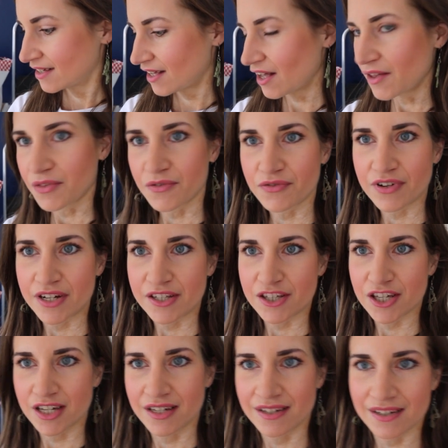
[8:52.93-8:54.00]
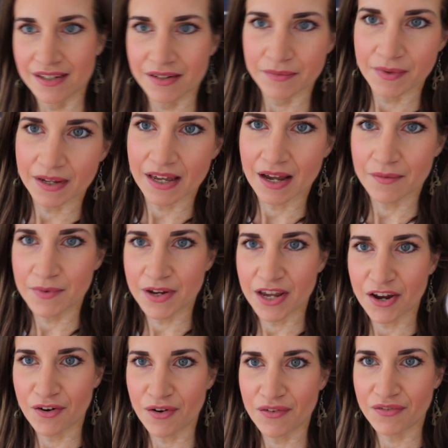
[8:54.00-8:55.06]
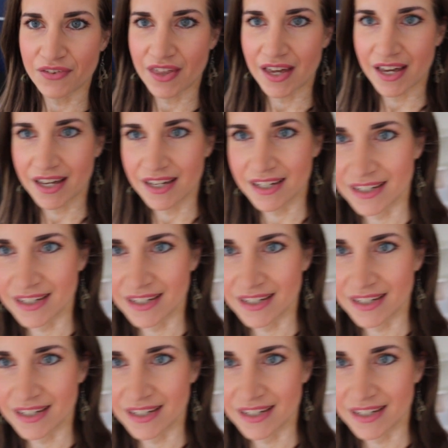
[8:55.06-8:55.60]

out the fridge. Some camera gear over there.